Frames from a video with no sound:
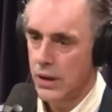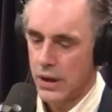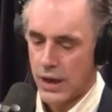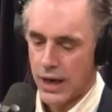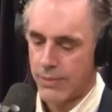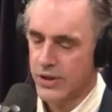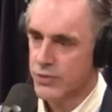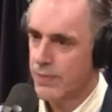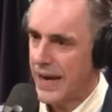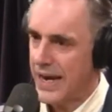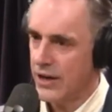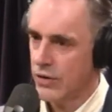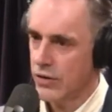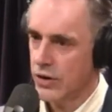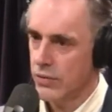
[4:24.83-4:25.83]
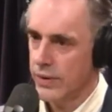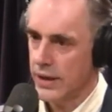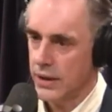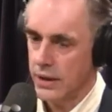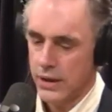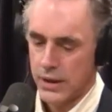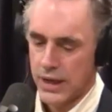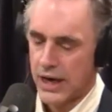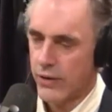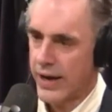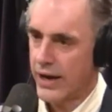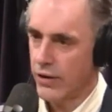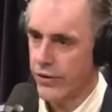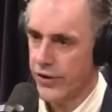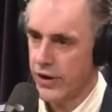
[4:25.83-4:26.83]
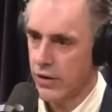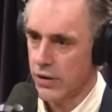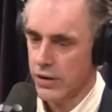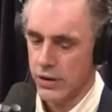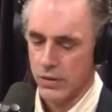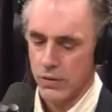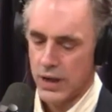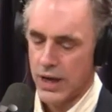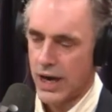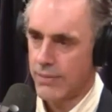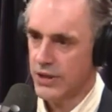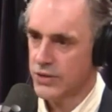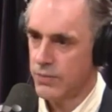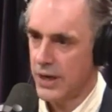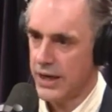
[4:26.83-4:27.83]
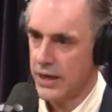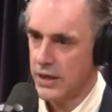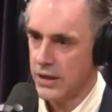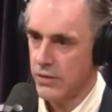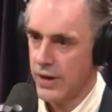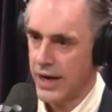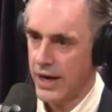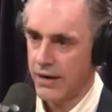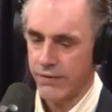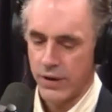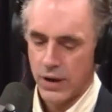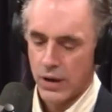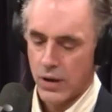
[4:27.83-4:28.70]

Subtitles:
How much pain are you in? How healthy are you? How much money do you have?